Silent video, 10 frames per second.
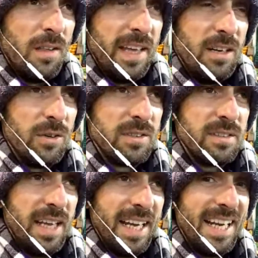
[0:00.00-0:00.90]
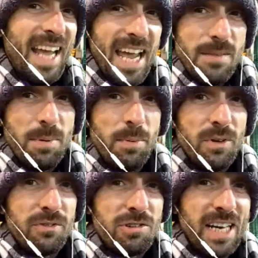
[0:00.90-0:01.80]
They looked incapable
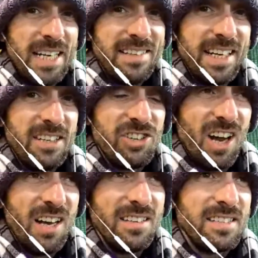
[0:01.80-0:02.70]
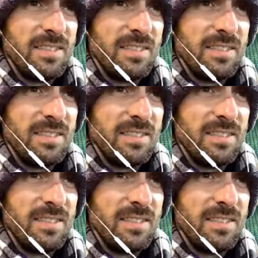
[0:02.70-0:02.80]
of creating a chance,